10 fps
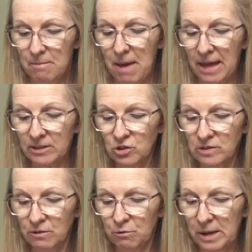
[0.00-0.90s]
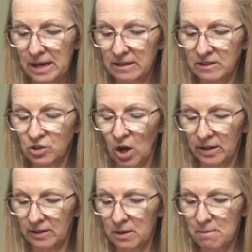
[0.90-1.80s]
Patches of weeds
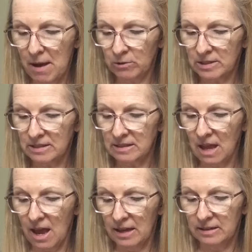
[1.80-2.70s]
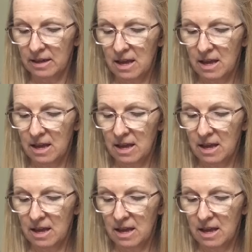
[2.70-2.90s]
dotted the mountainside.